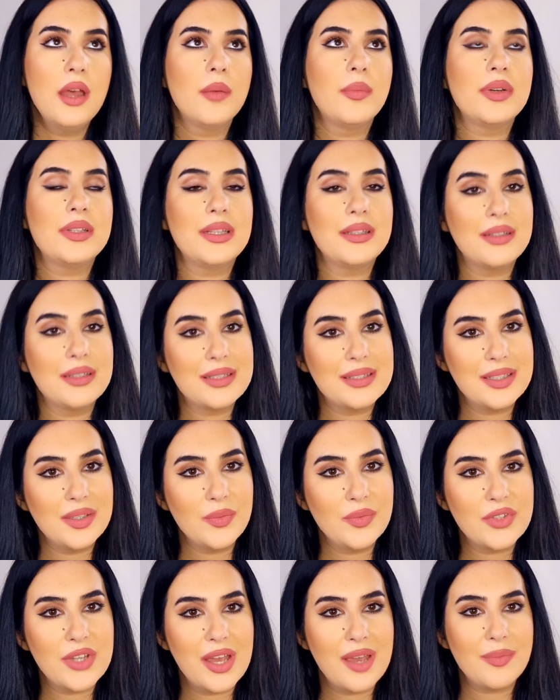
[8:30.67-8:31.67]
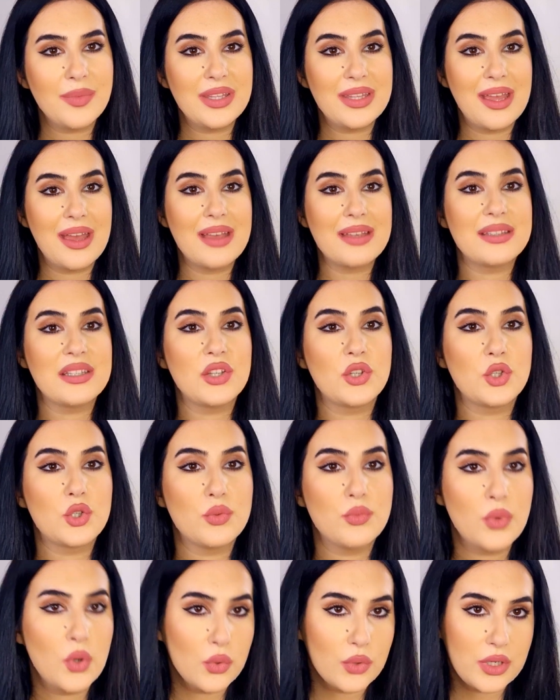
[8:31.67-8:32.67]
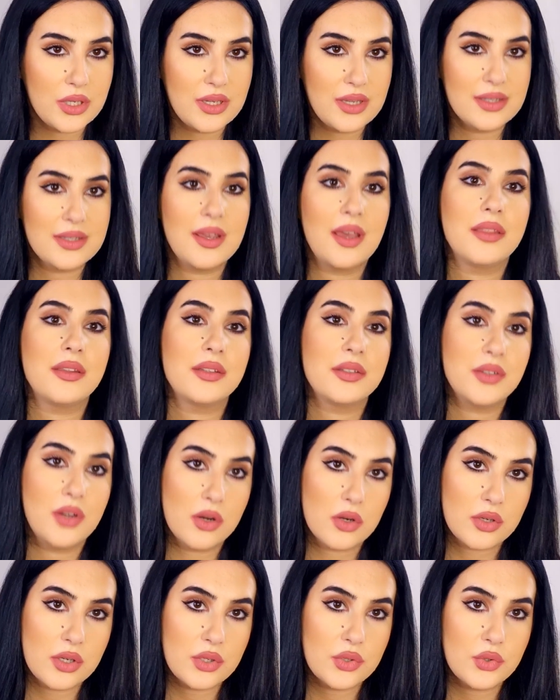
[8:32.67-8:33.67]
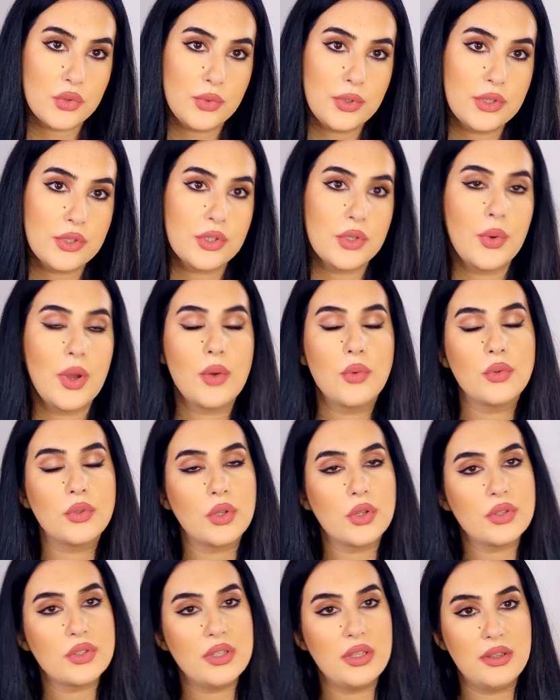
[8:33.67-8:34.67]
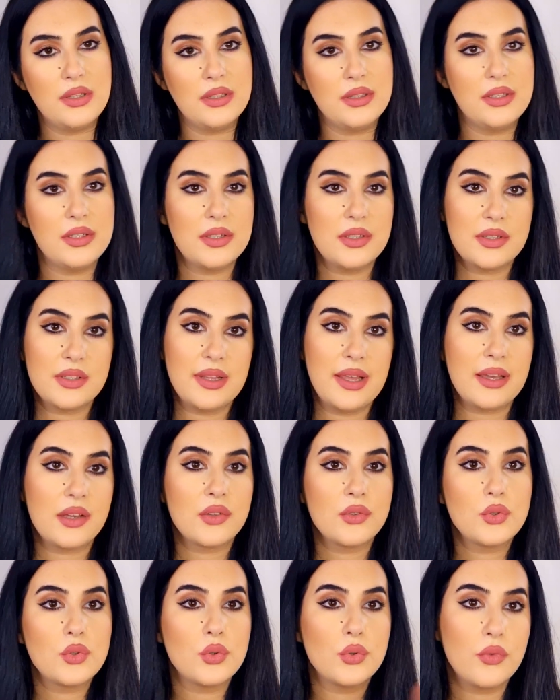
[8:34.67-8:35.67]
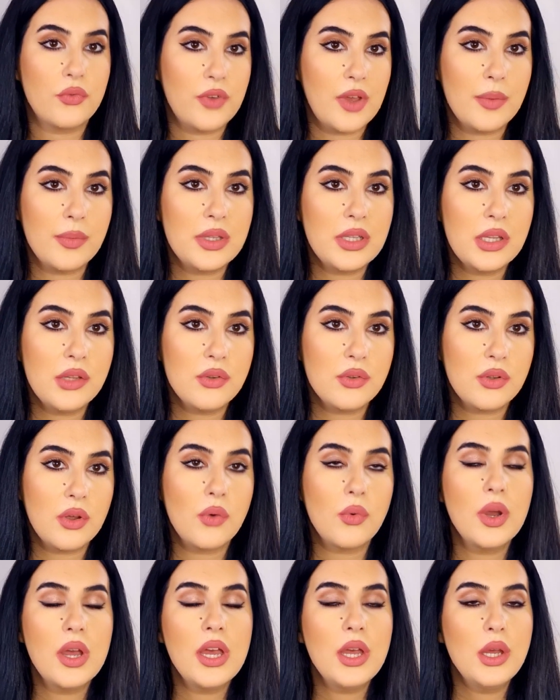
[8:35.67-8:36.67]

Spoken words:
but at the same time it has a smokiness and a darkness to it, so I would not say that this is like too feminine, you know.